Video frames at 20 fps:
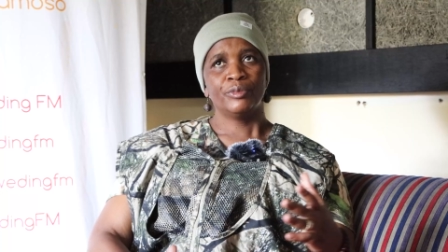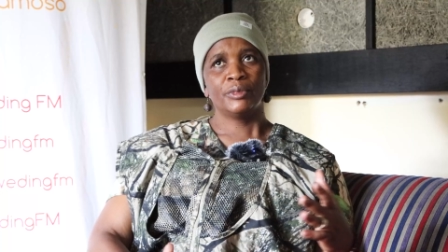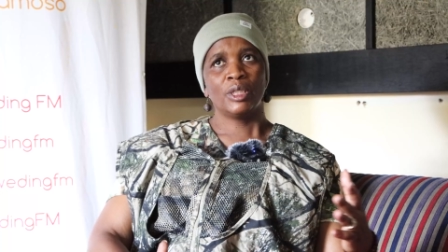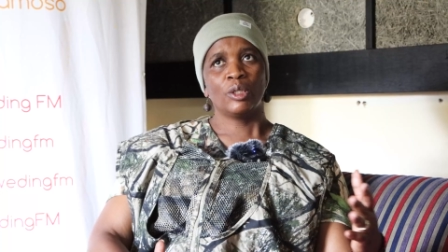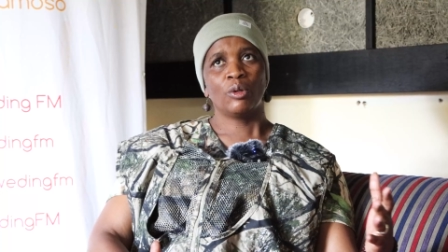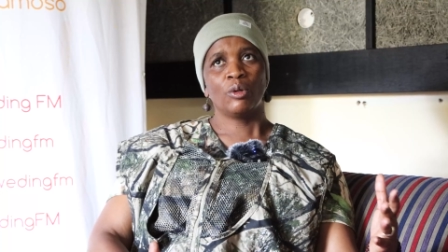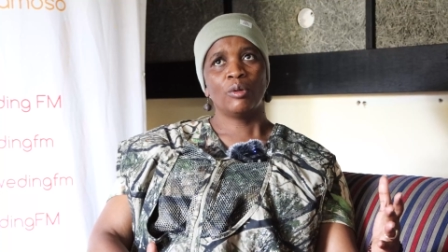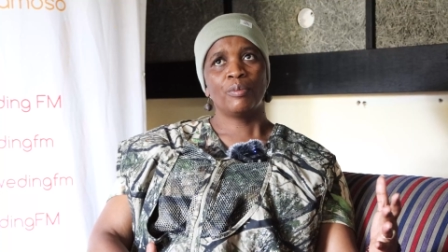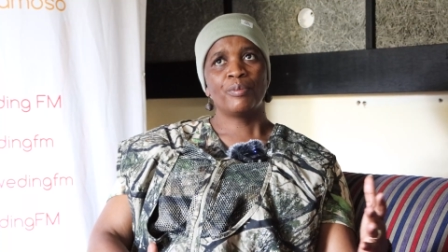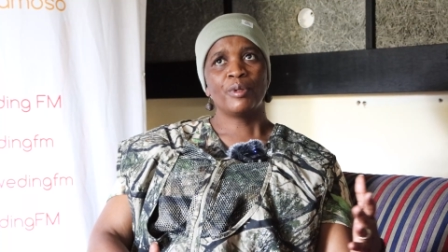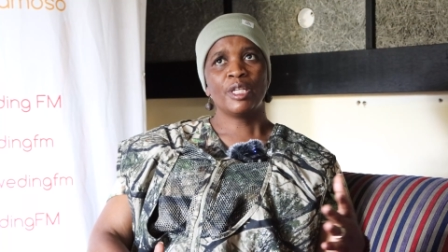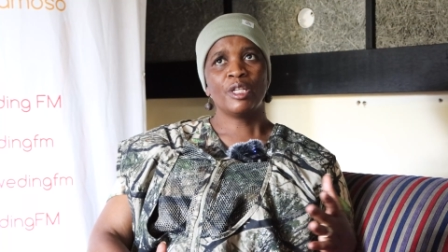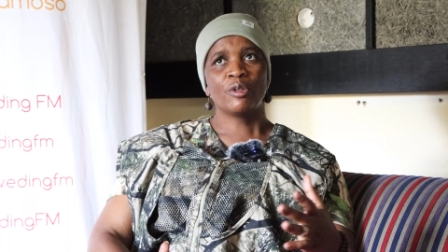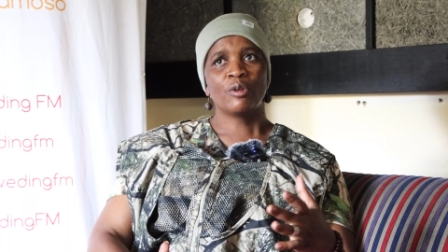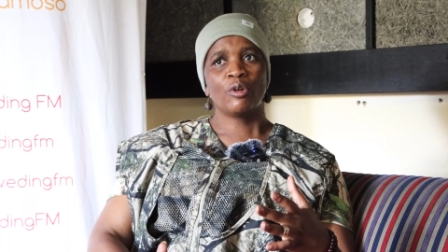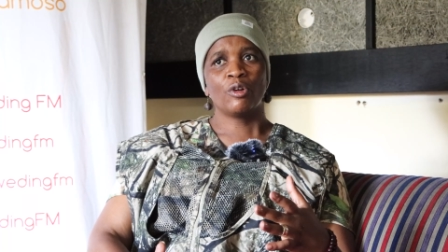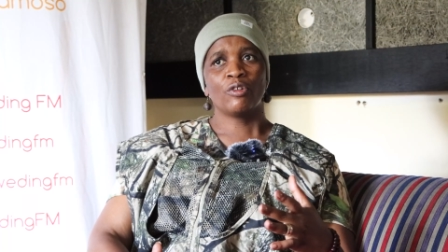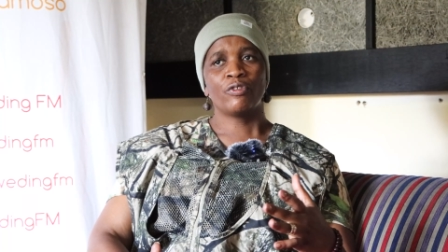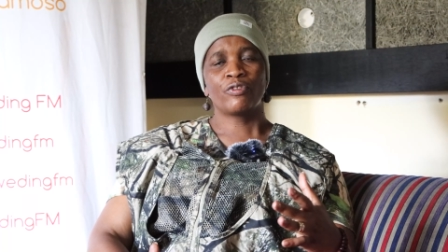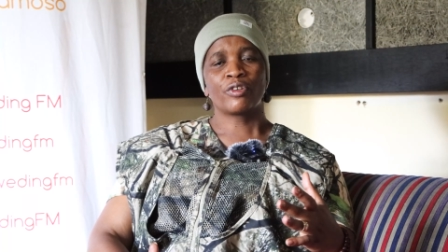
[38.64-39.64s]
the
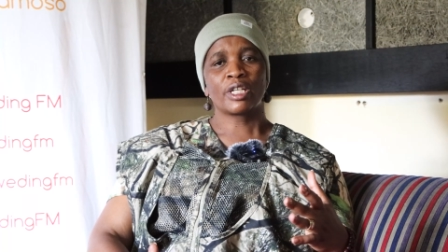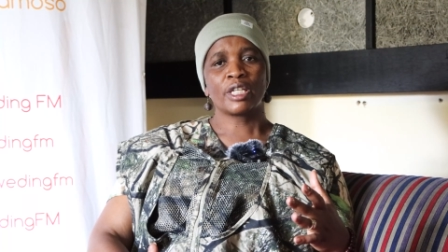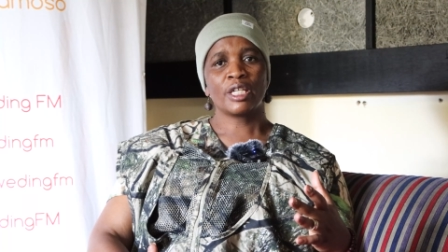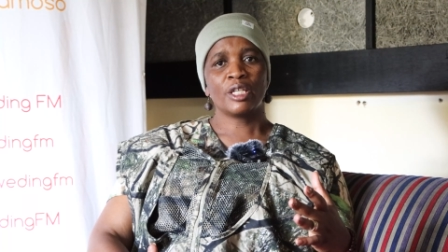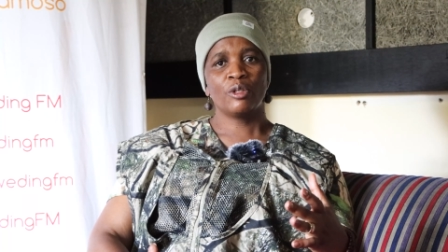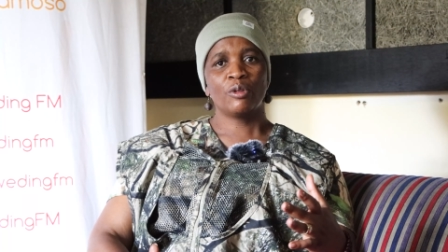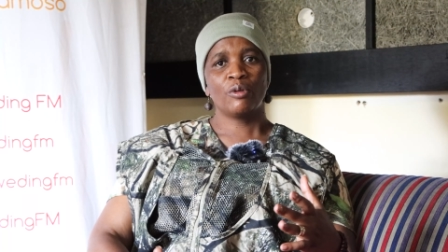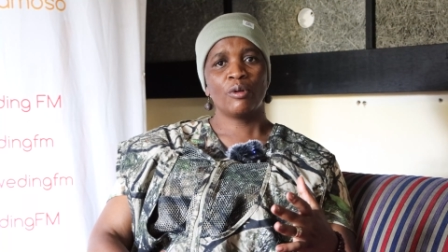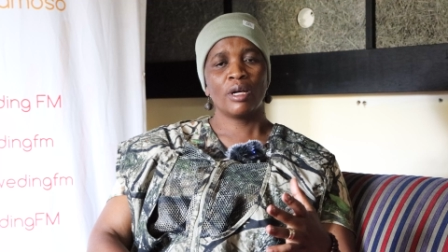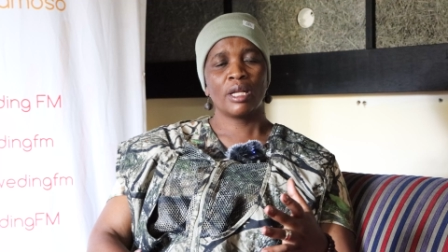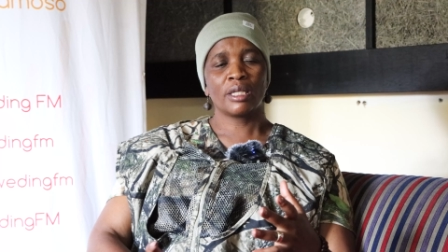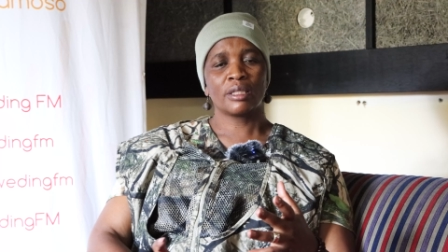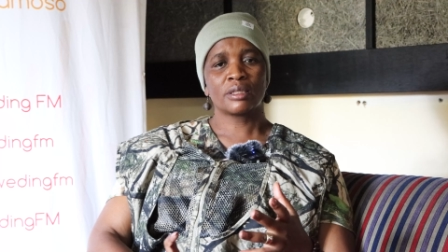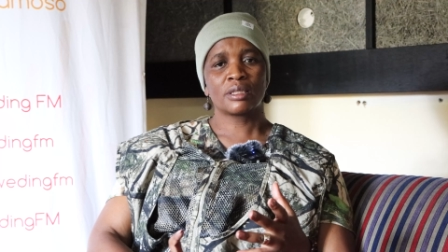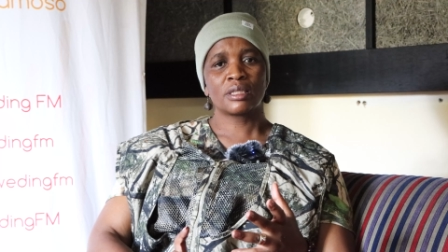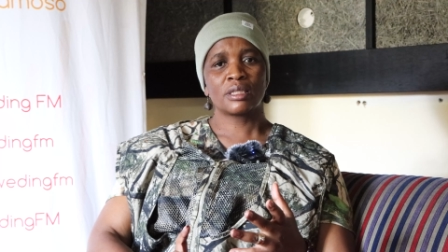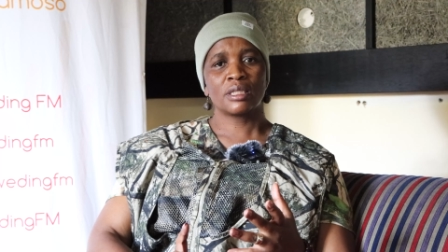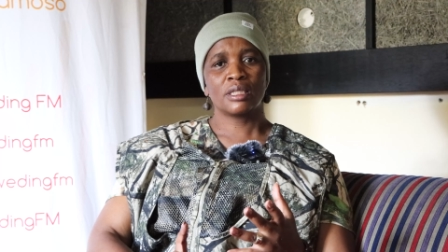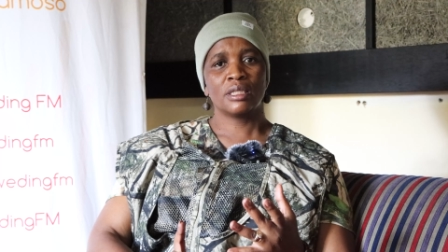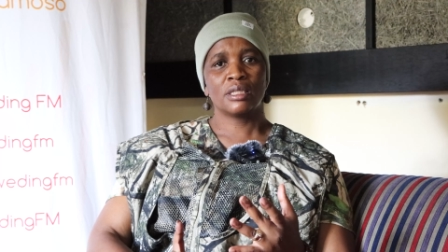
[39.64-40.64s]
opening of
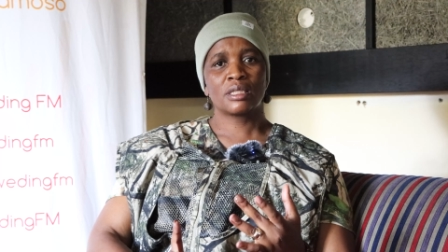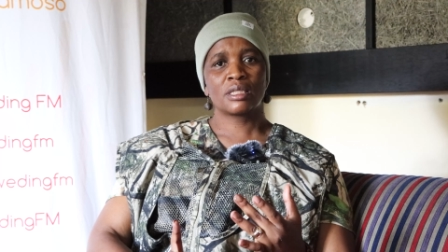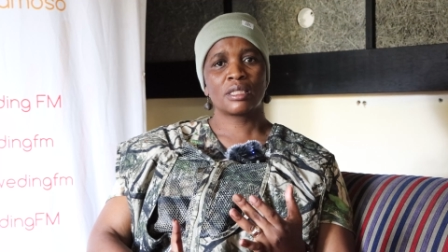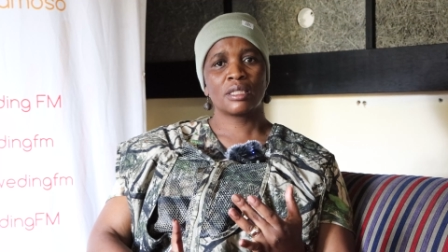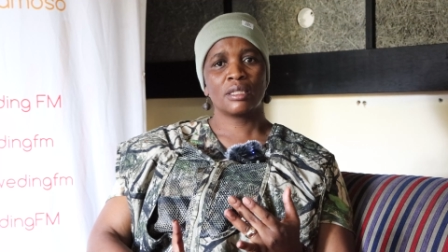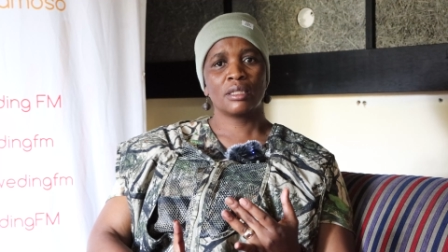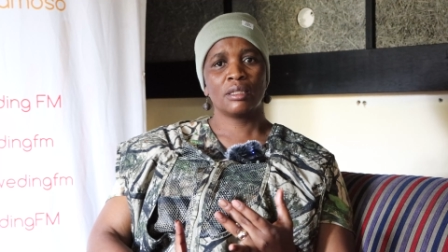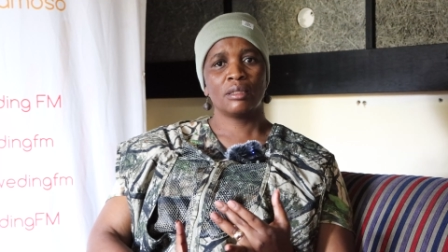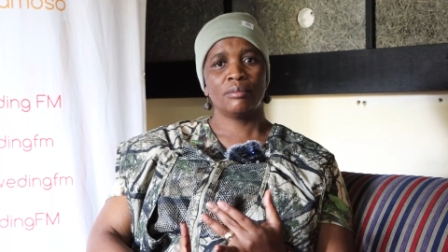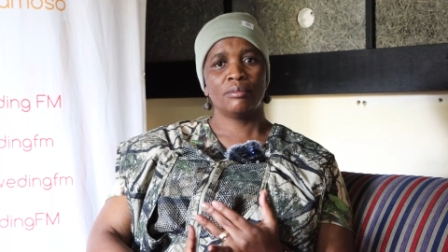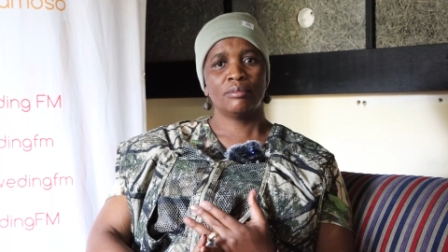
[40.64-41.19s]
renewals is